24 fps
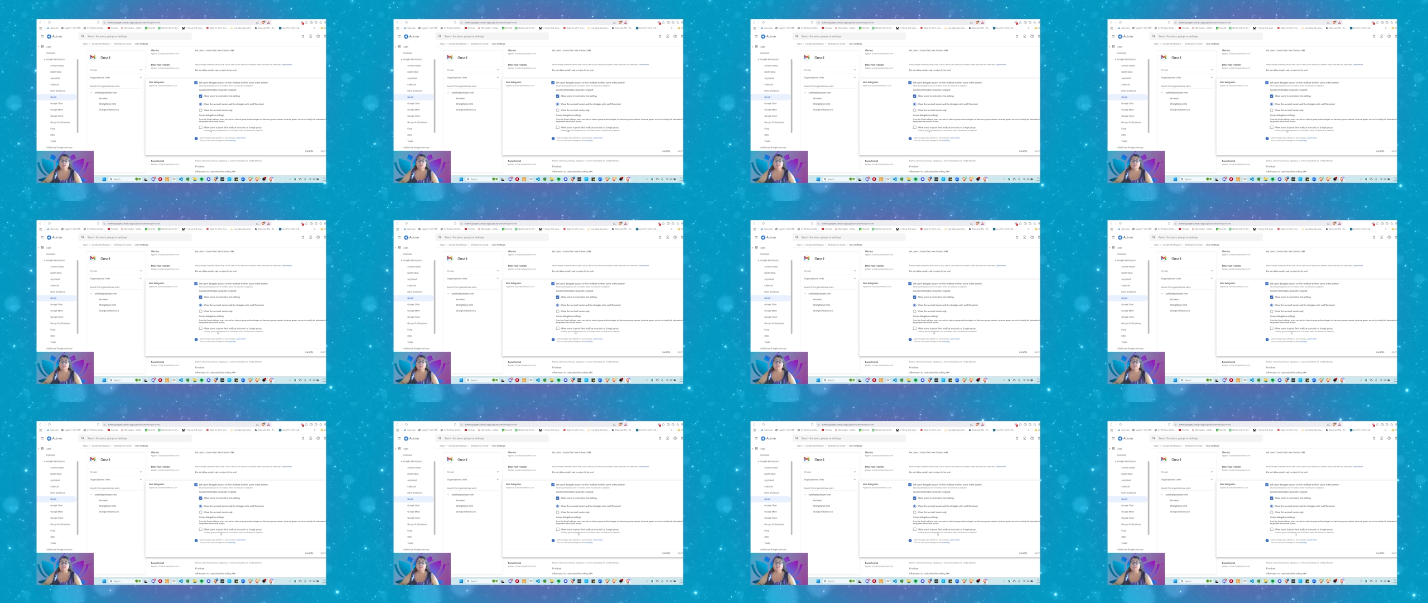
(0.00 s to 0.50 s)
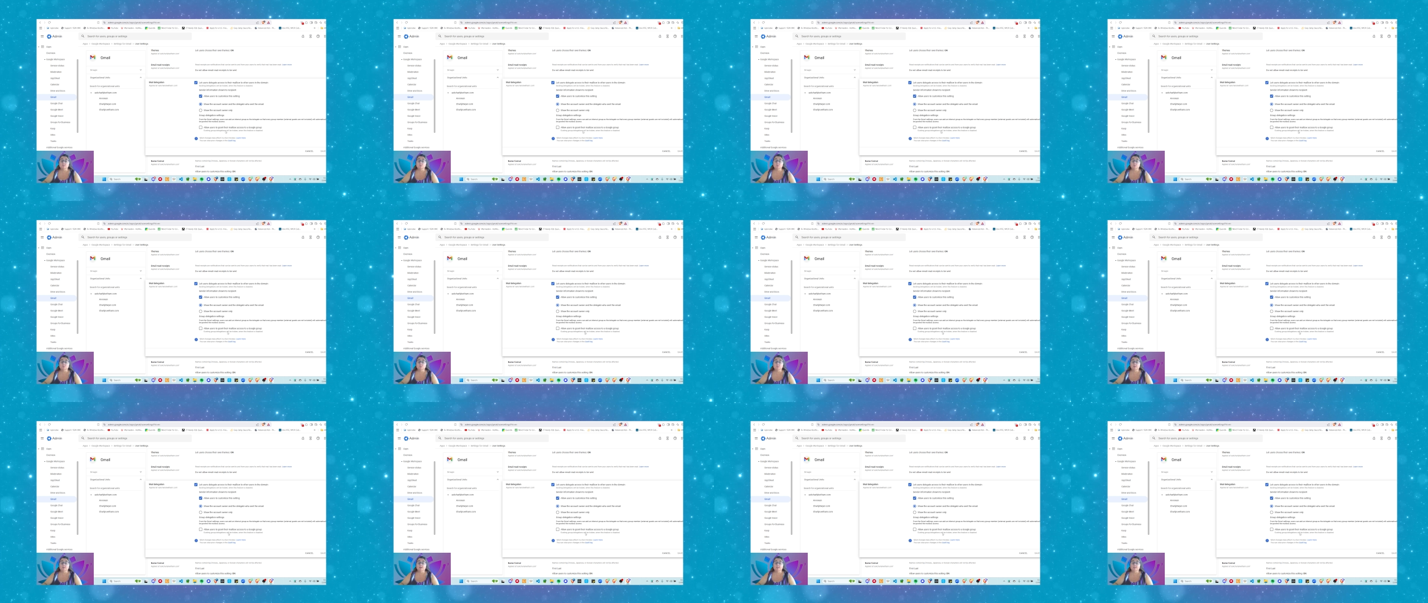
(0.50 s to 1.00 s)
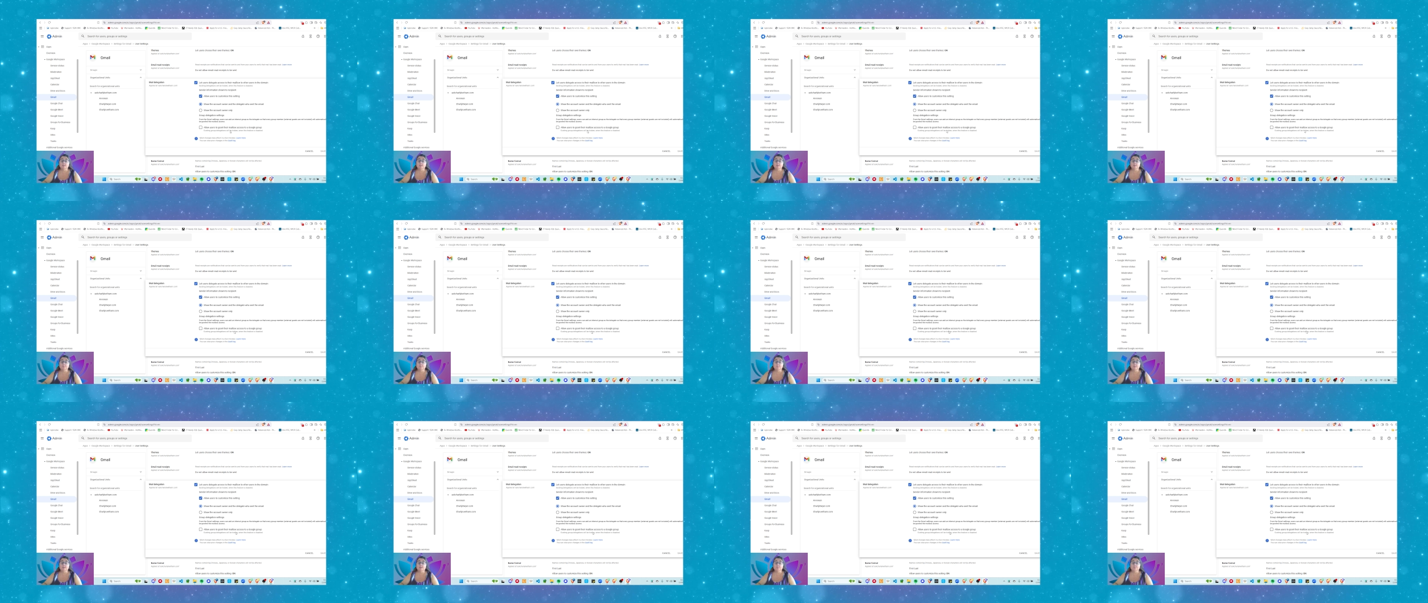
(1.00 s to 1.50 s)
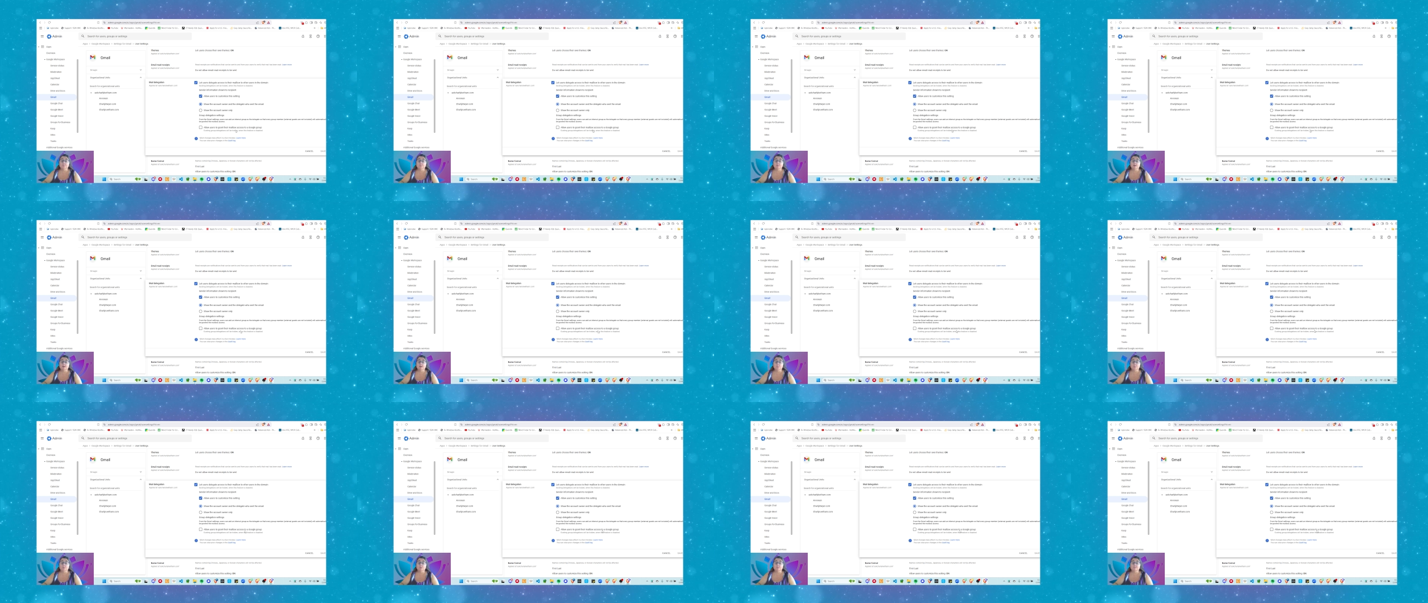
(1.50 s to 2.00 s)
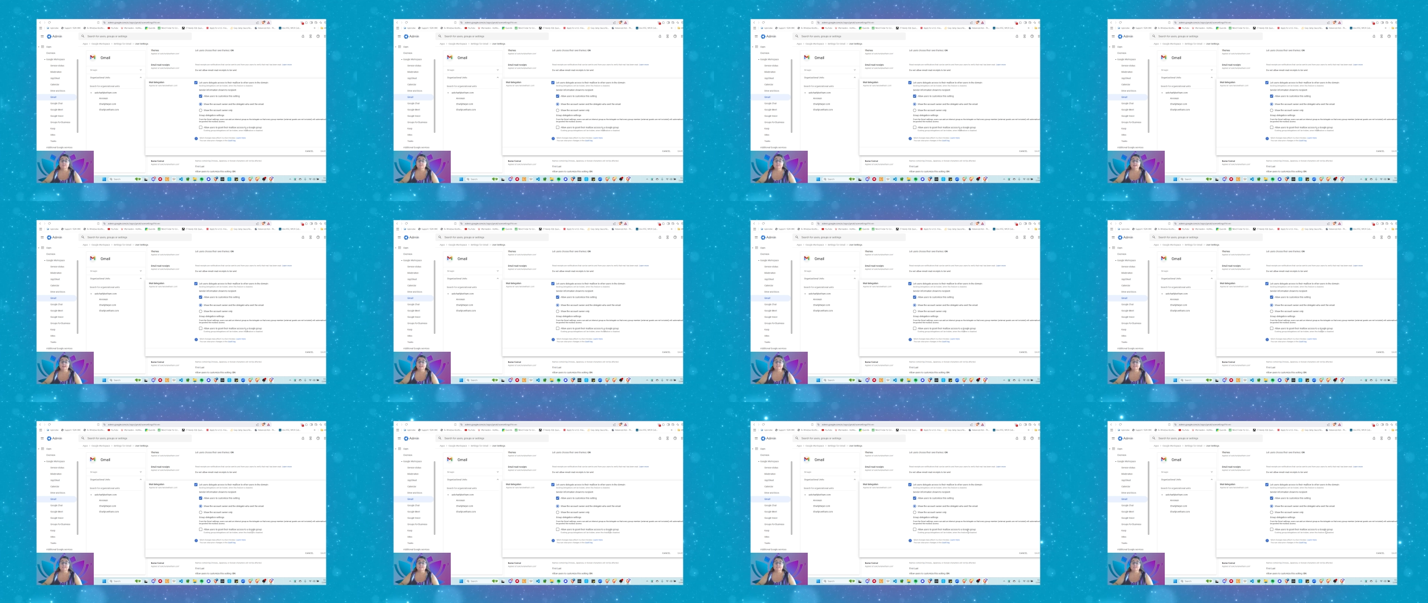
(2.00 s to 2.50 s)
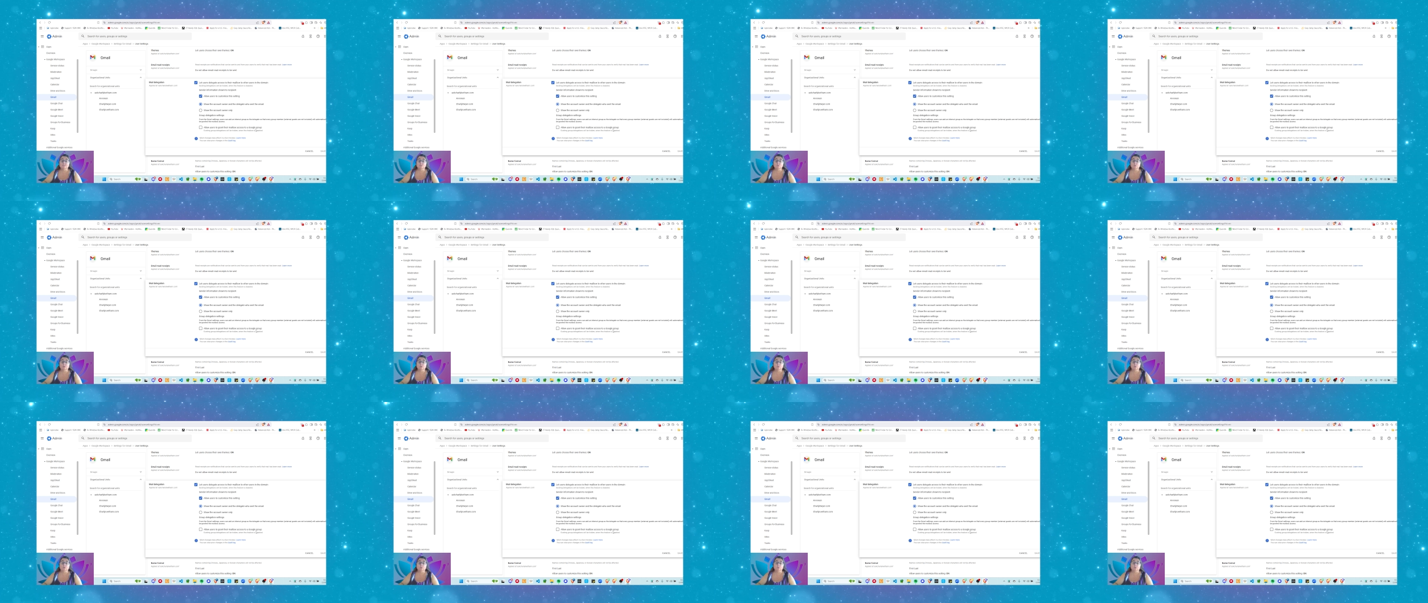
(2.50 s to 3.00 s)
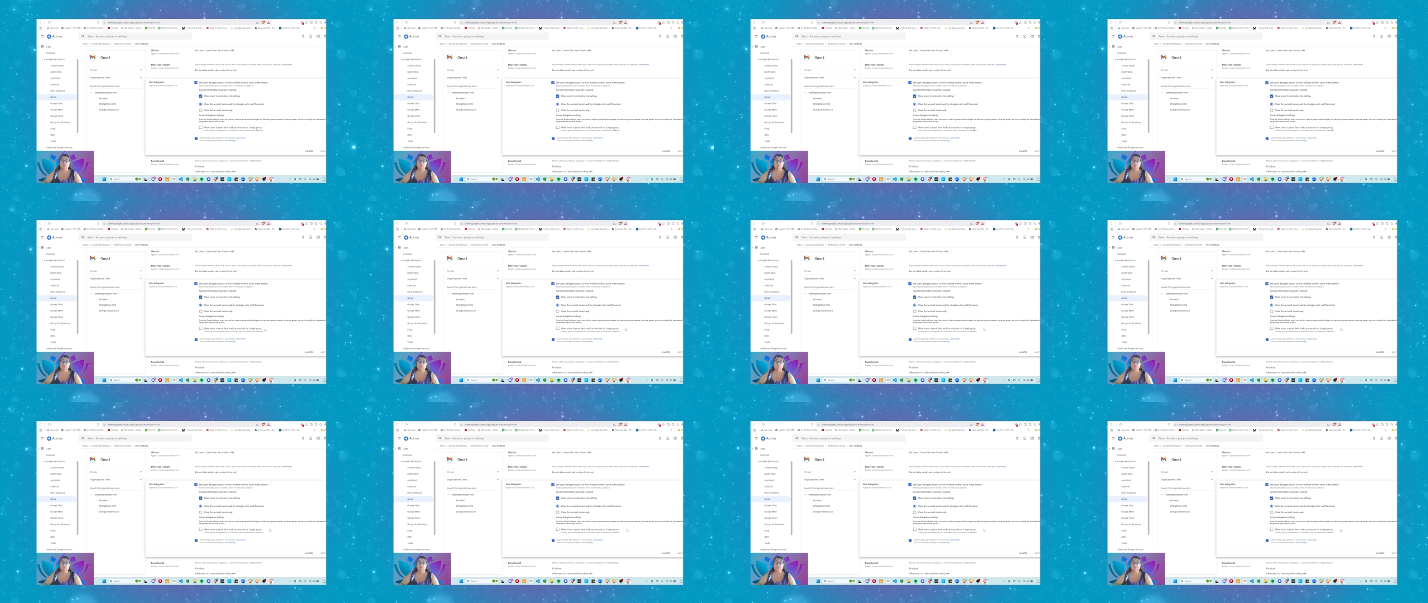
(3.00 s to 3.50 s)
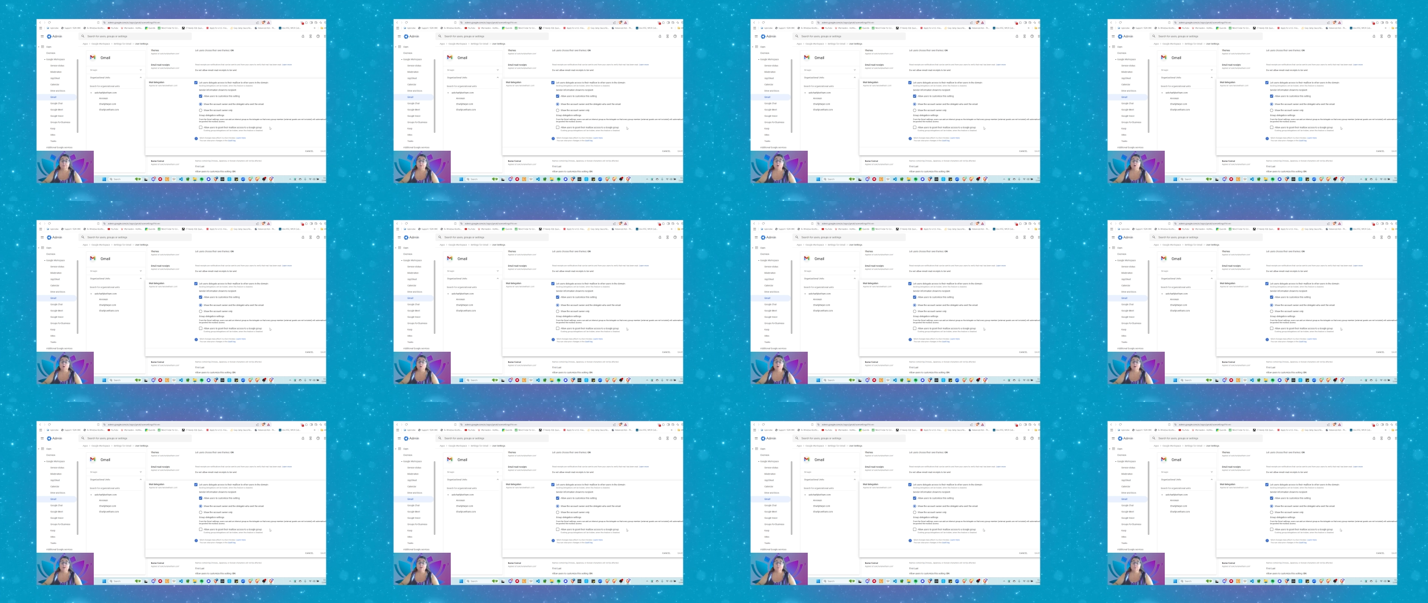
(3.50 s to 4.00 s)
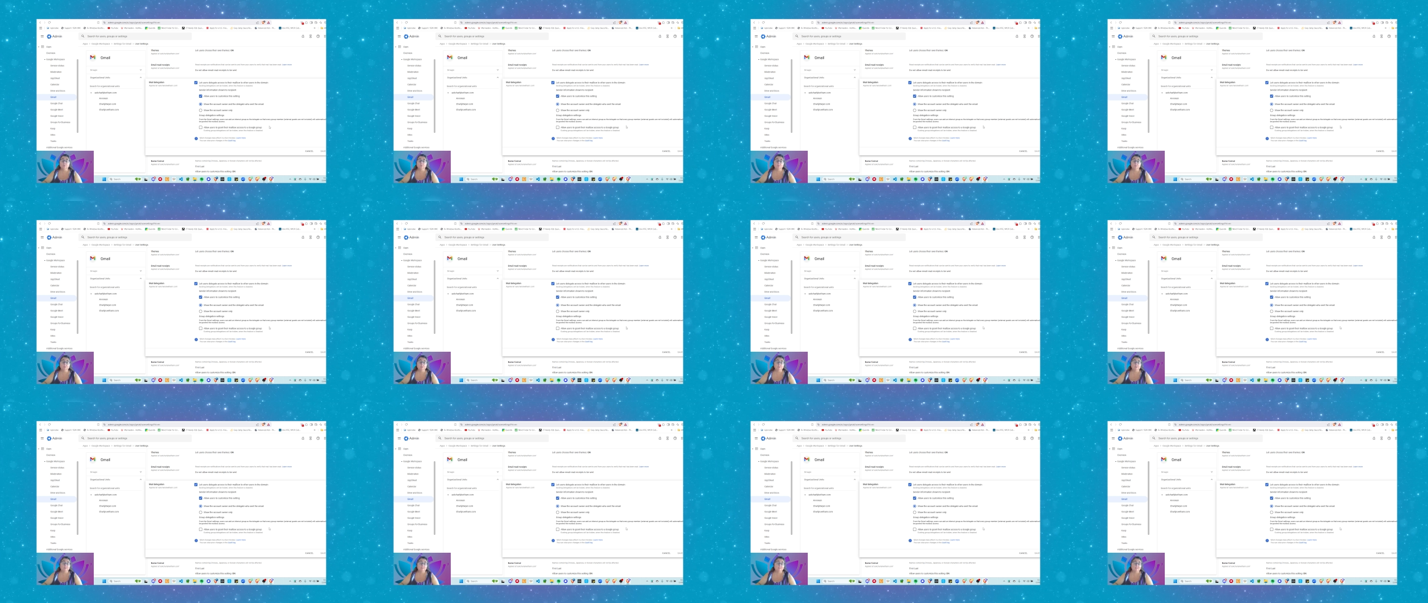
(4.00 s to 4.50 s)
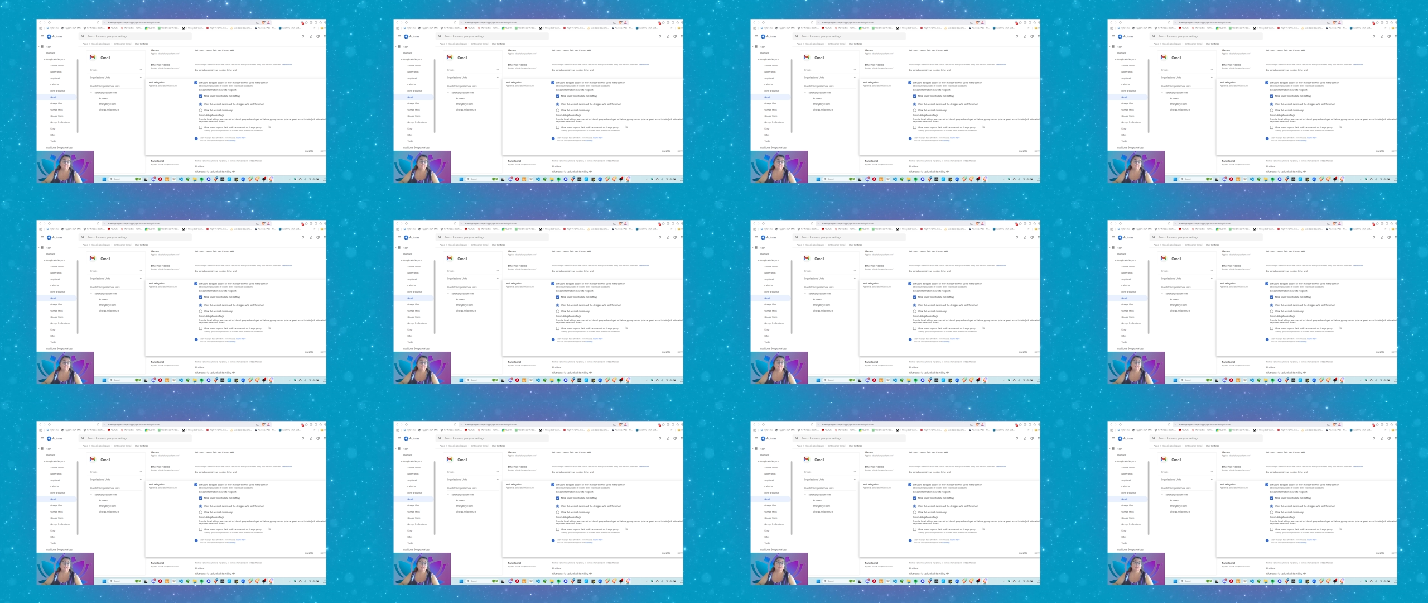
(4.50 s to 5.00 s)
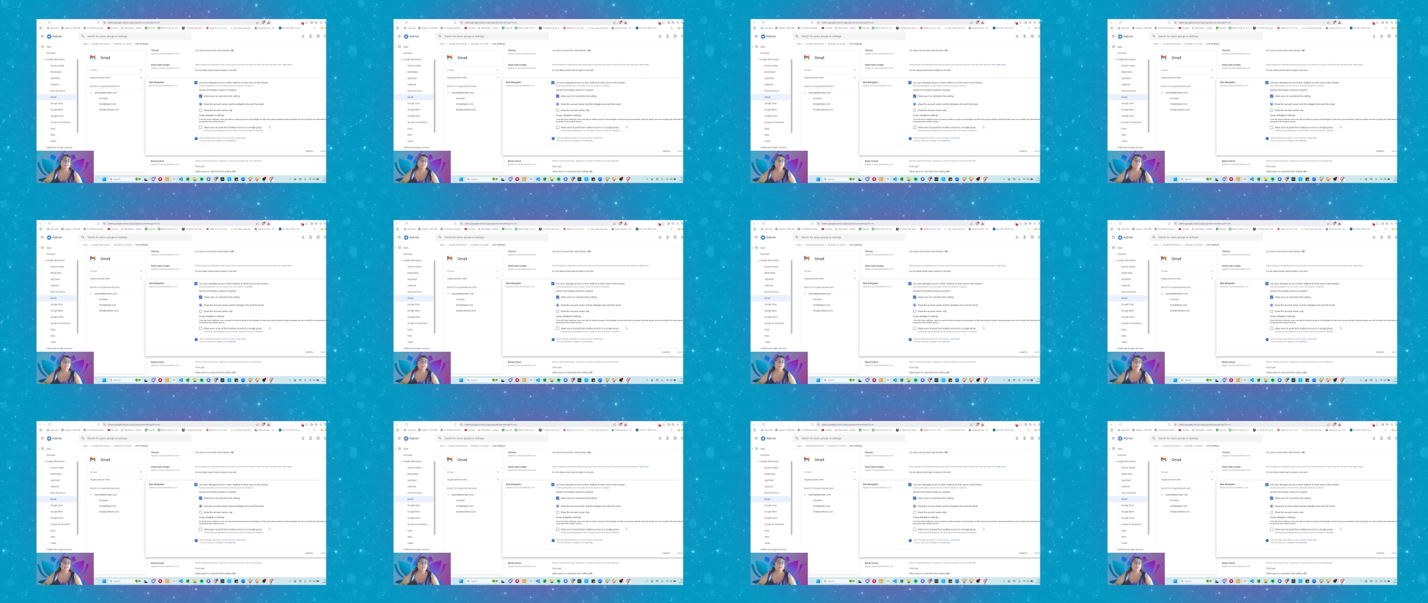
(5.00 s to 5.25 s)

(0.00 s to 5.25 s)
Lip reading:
(no speaker visible)